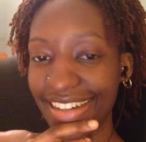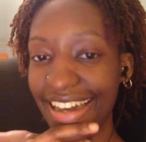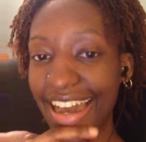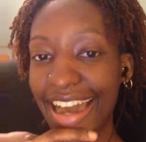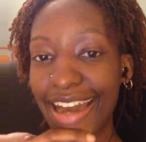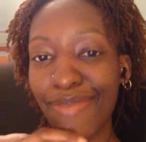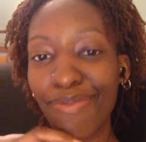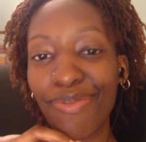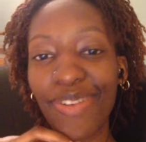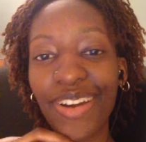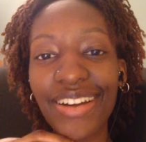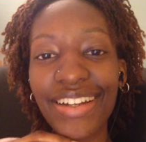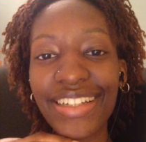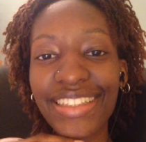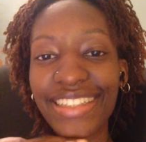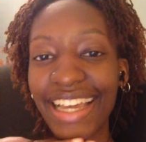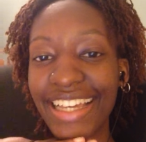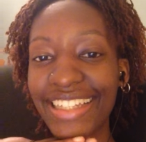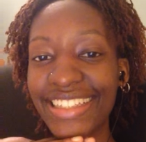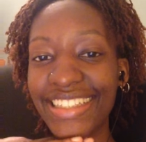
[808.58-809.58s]
I'm very
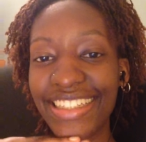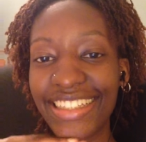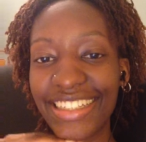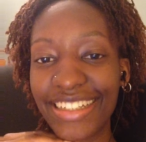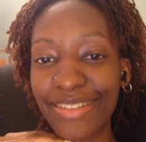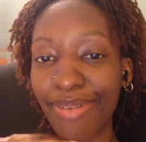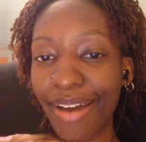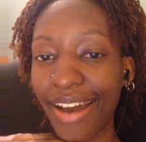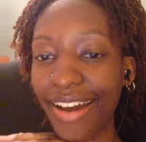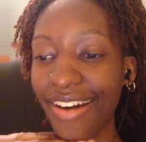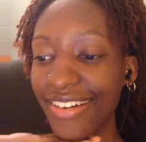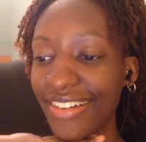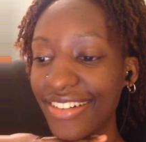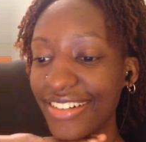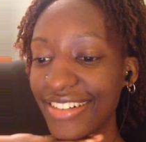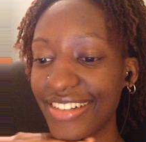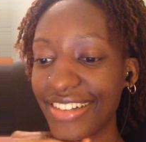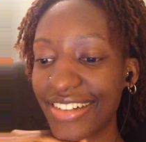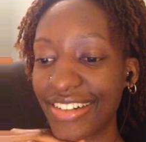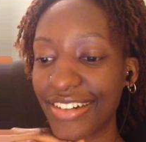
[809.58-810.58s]
excited about
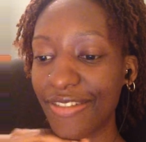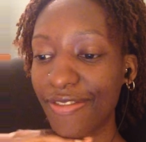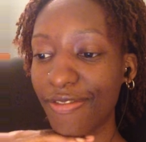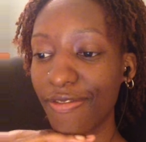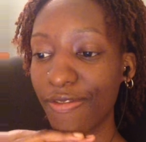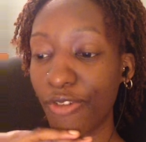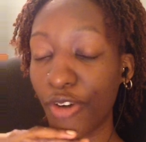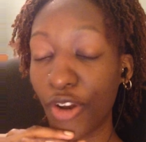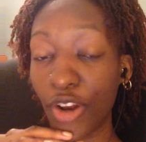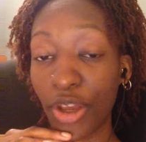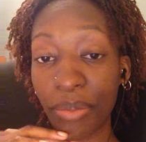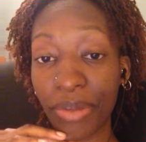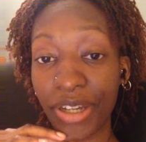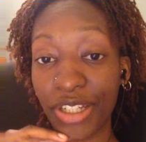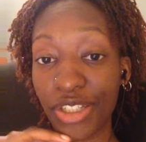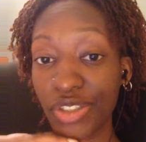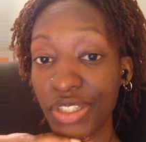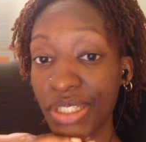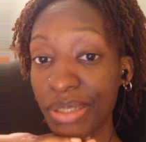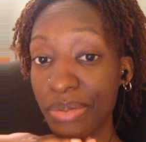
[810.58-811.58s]
following my
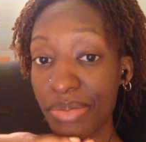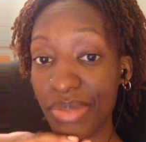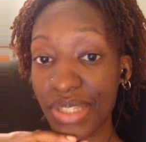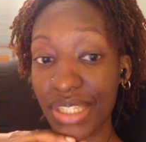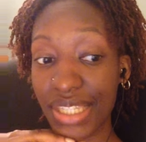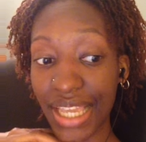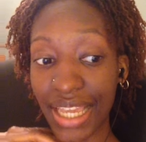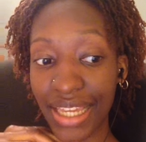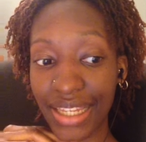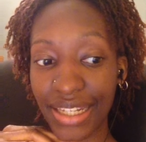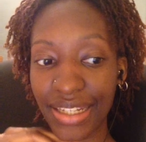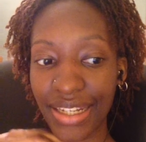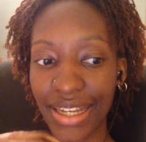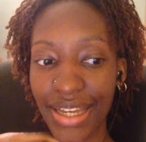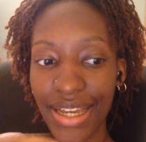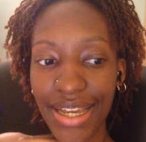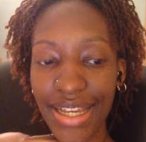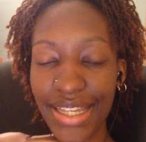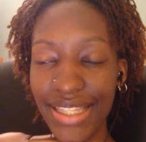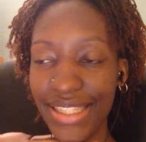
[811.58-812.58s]
dreams and
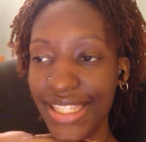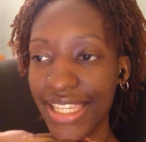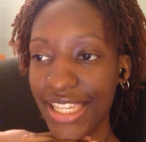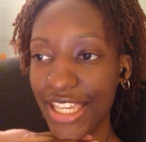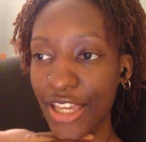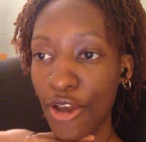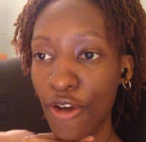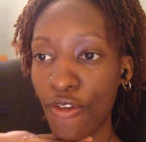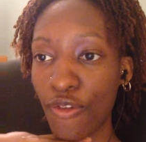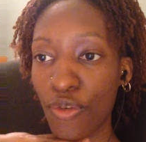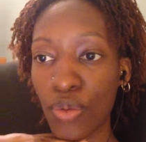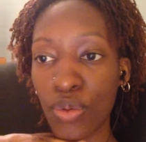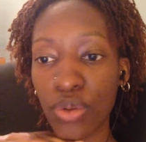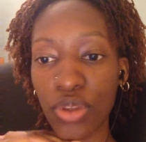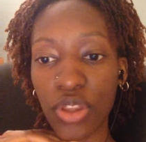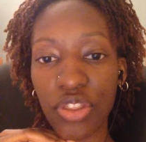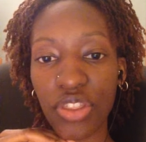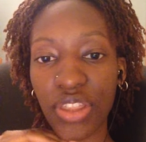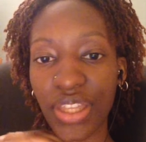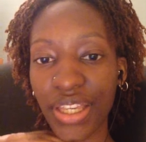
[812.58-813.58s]
ticking off all
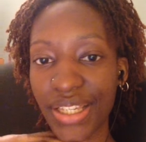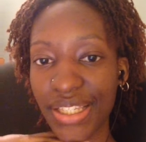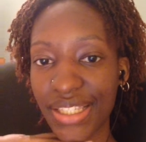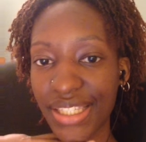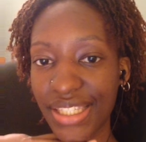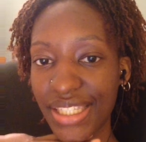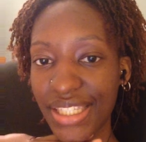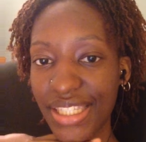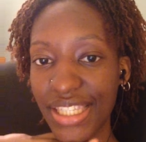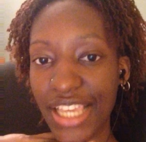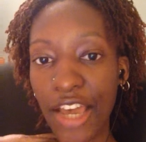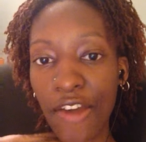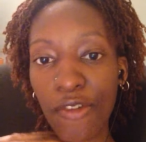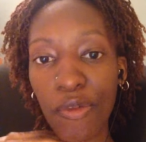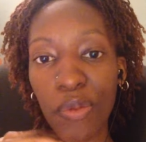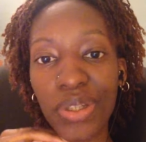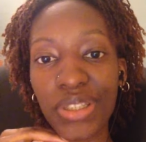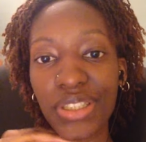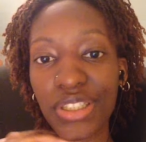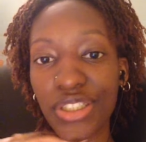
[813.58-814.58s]
the things I've
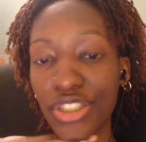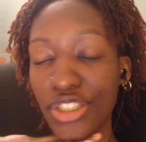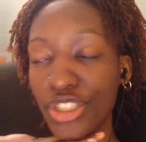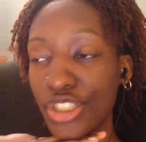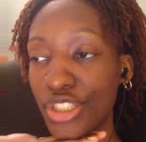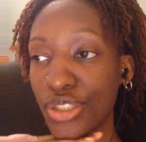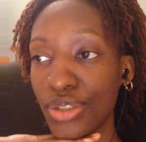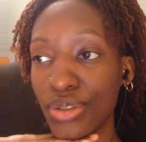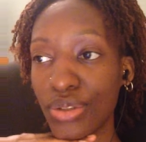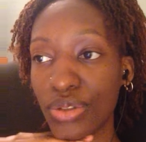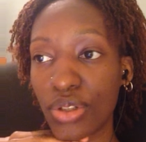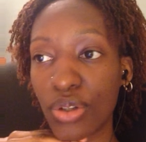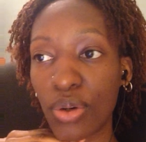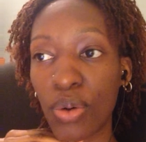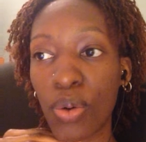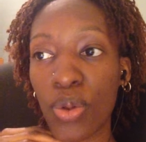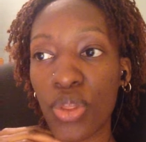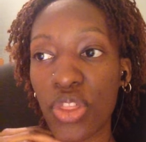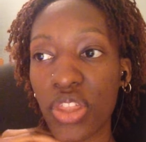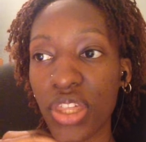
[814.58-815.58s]
wanted to do,
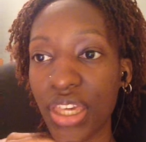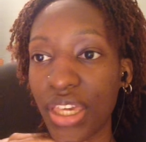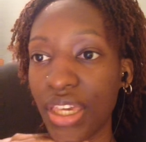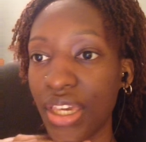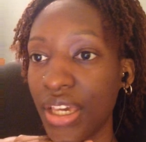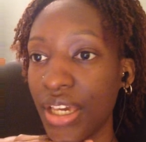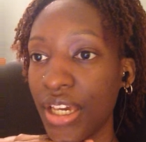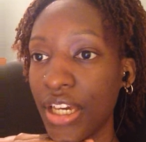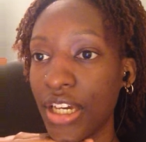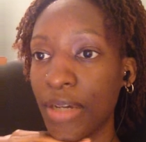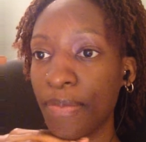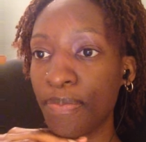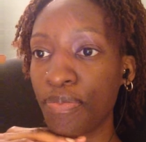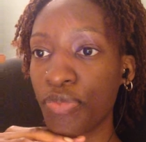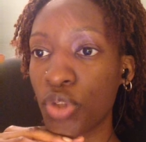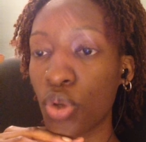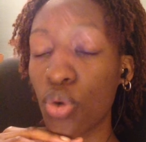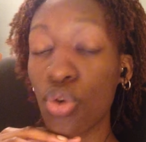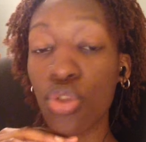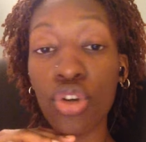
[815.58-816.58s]
all the
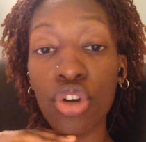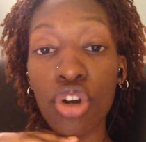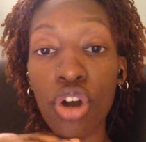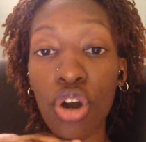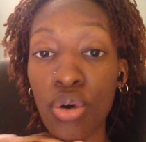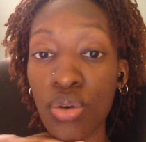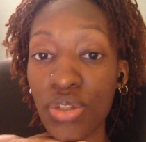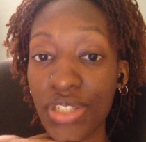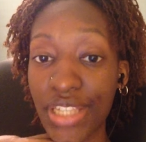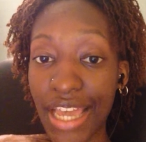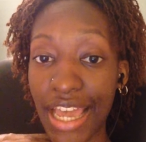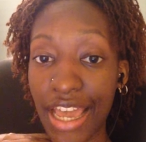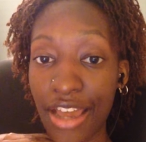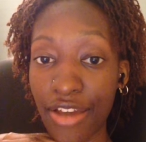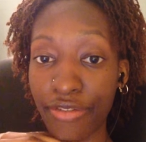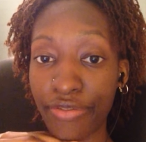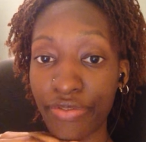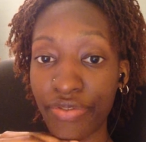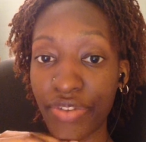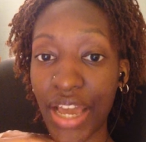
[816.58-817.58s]
goals I
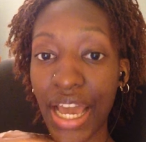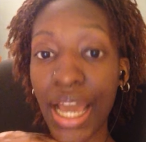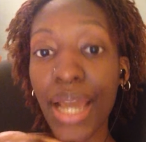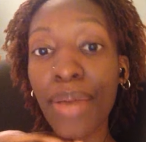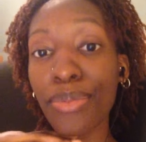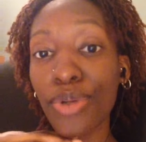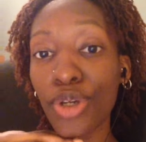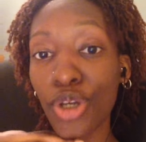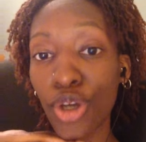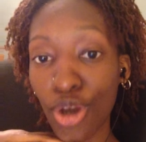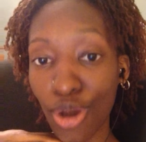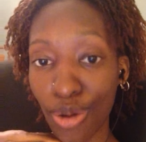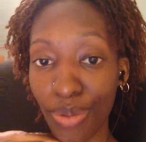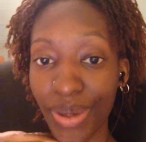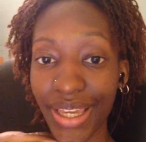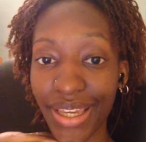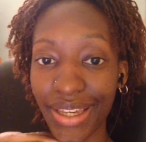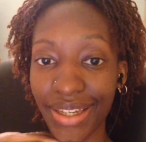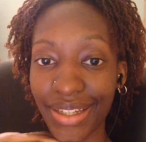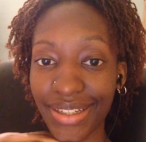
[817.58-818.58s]
have. I'm
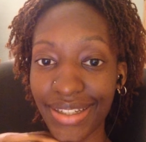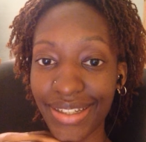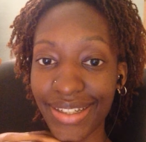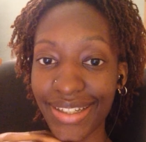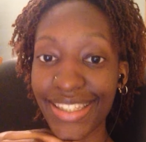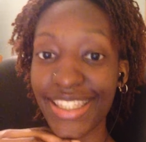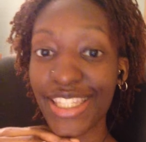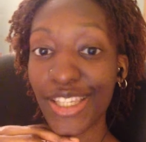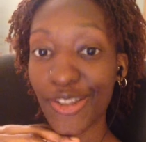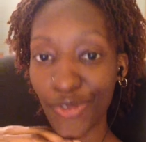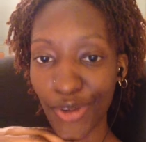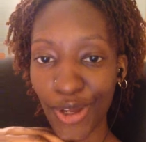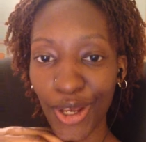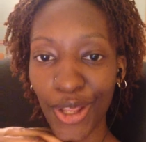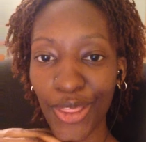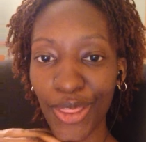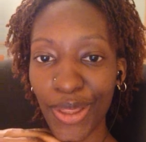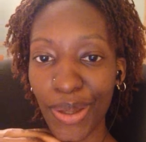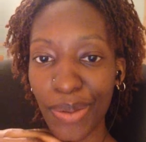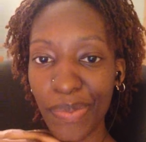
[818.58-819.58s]
going to follow
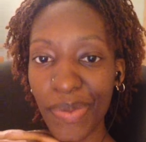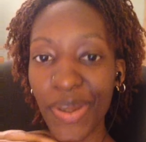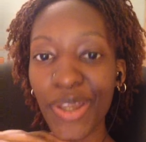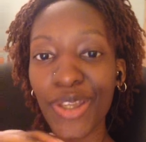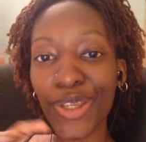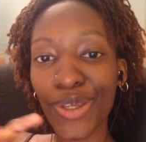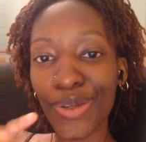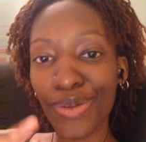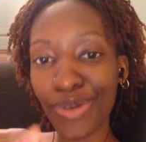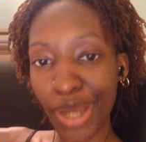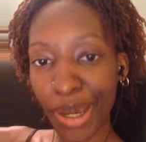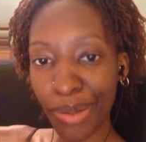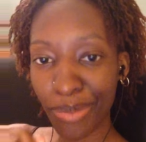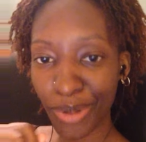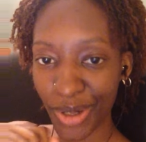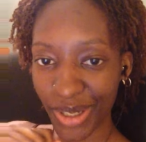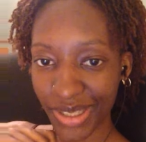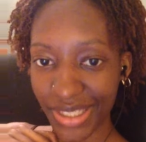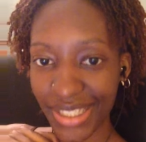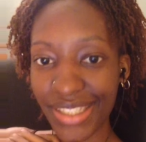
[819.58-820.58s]
them, and you know I'm
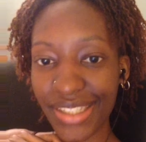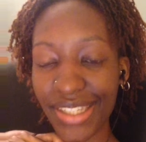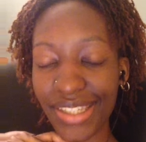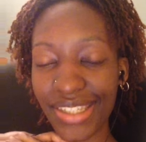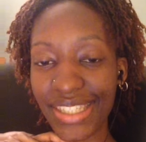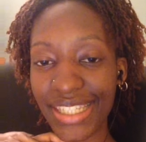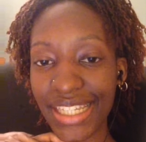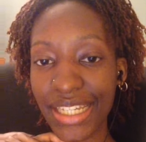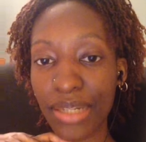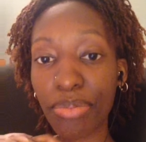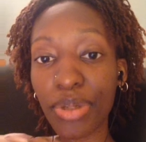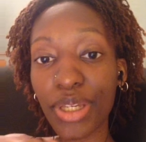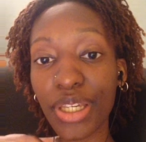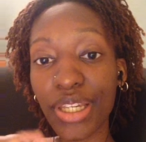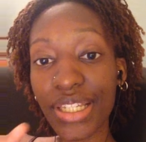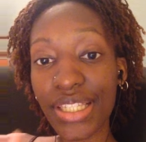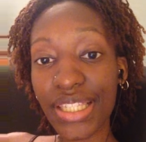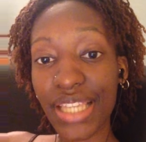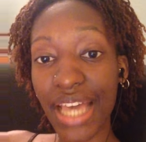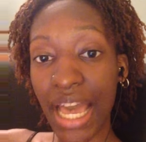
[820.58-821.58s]
going to succeed
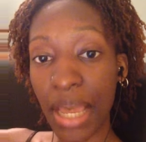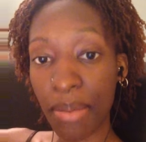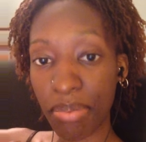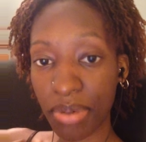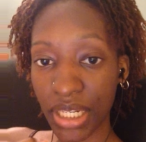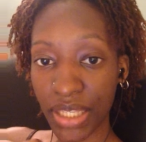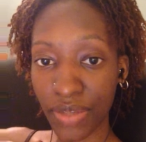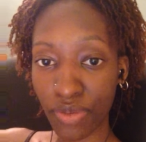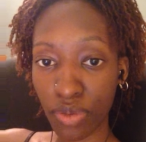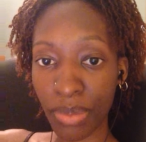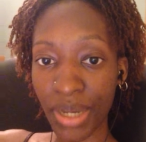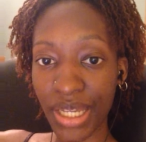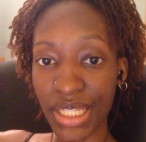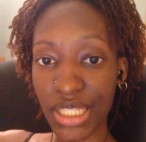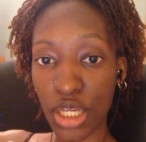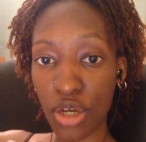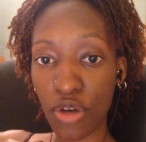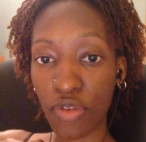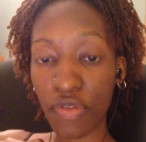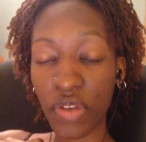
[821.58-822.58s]
because I believe in
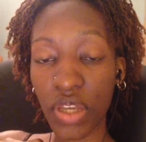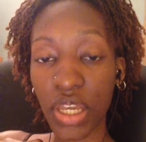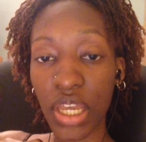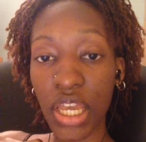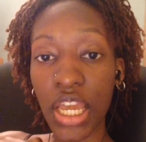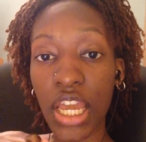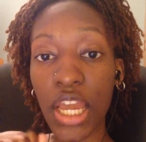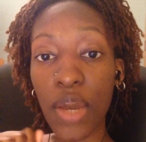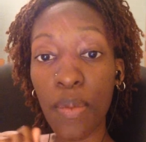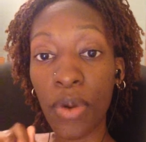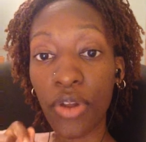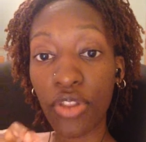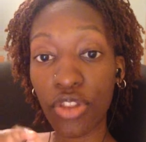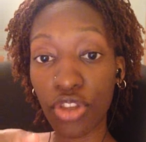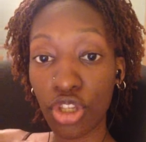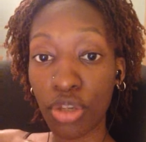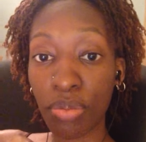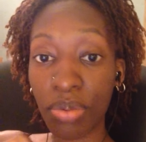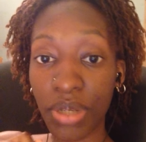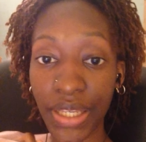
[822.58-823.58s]
myself, whether
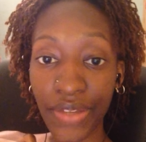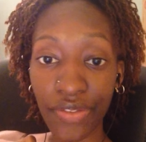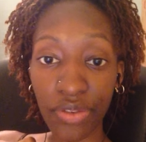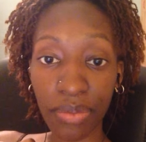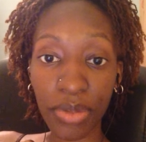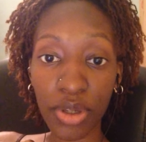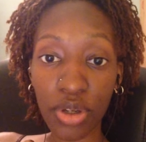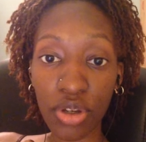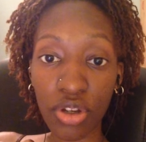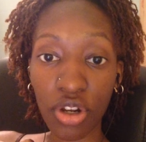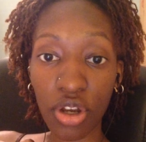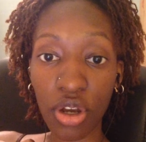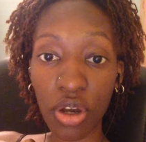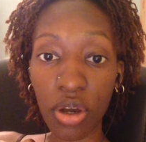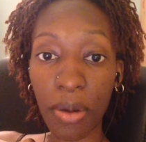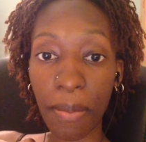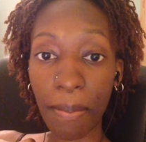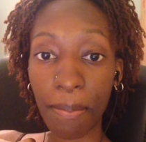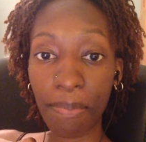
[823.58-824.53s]
you believe in me or not.